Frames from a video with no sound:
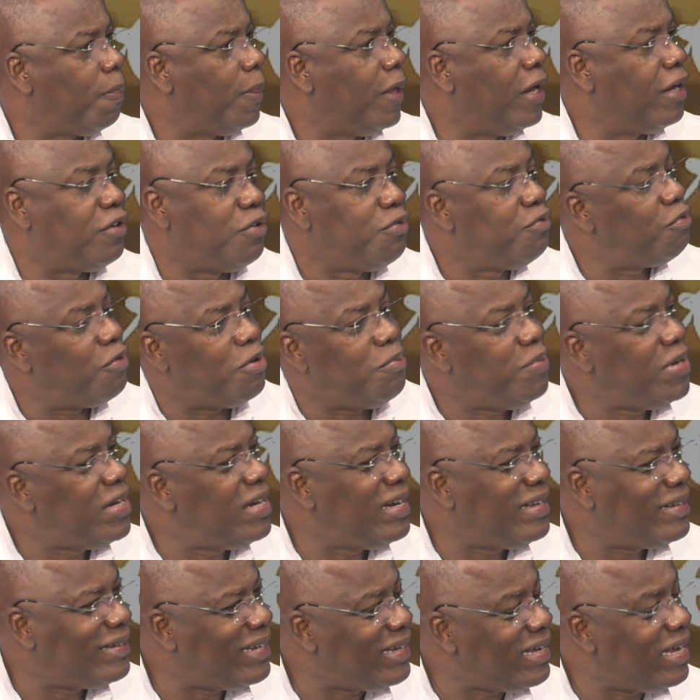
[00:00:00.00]
It will not be
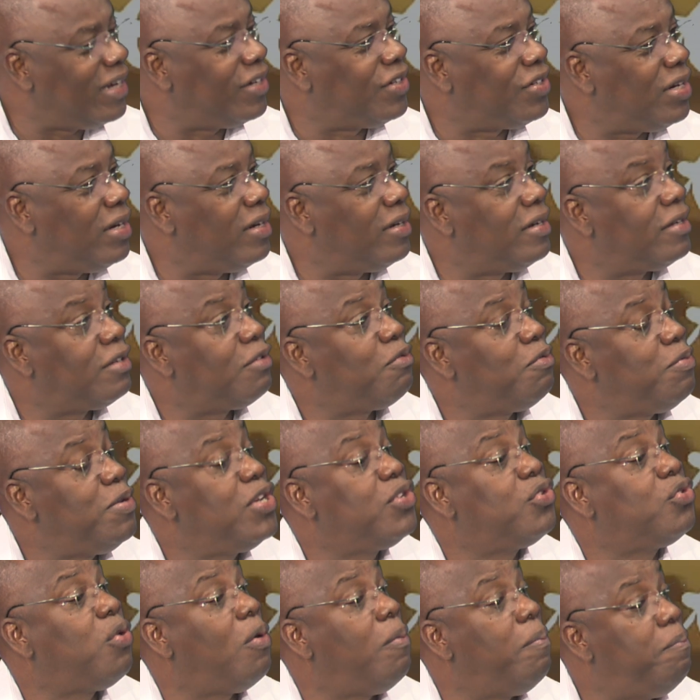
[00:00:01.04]
the THA. This will be
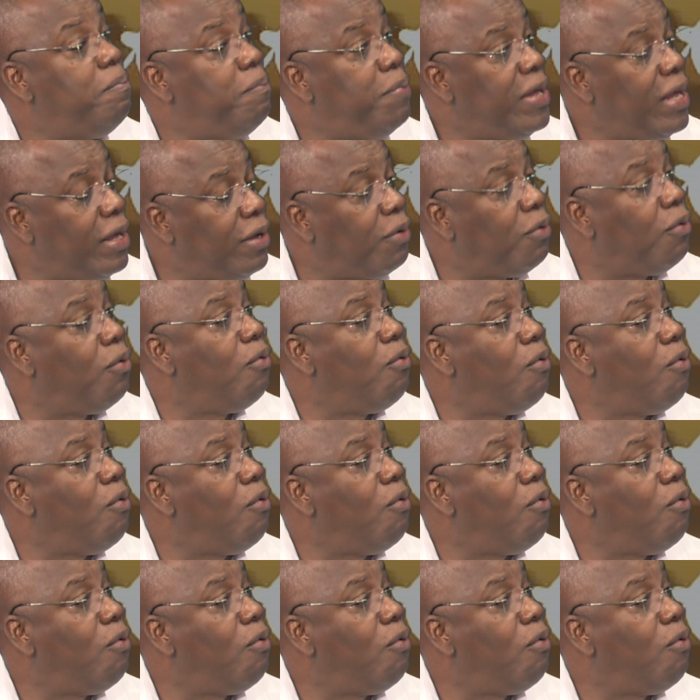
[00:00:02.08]
Tobago